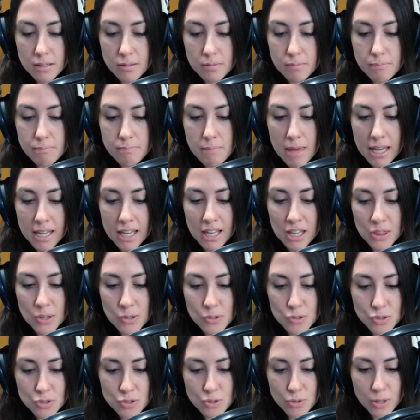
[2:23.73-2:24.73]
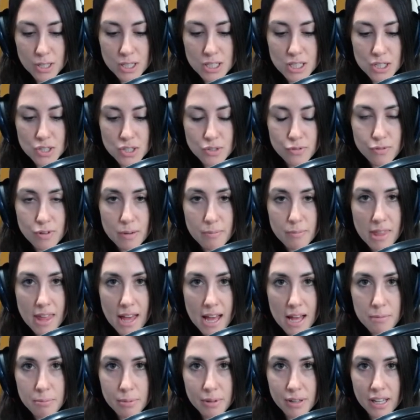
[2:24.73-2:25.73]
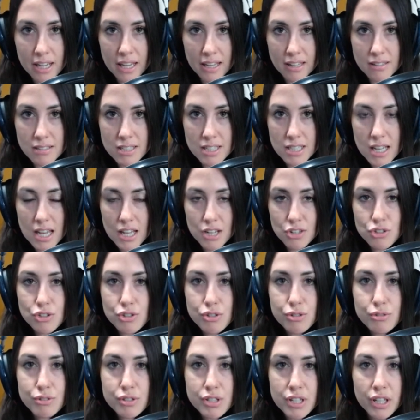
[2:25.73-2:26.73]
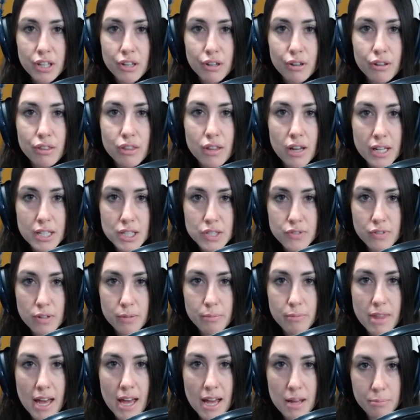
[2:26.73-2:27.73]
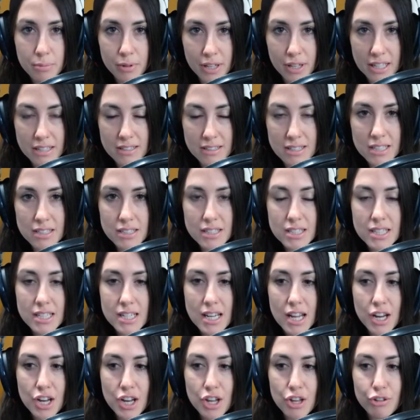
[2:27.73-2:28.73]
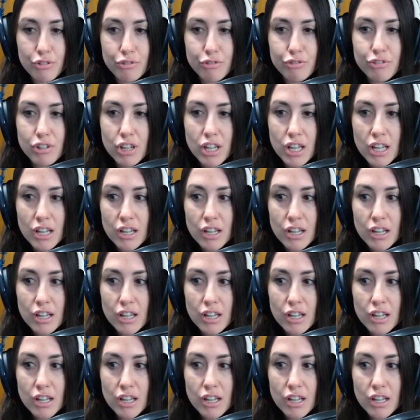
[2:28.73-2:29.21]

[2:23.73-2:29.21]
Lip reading: making those choices from that place and choosing your thoughts from that place instead of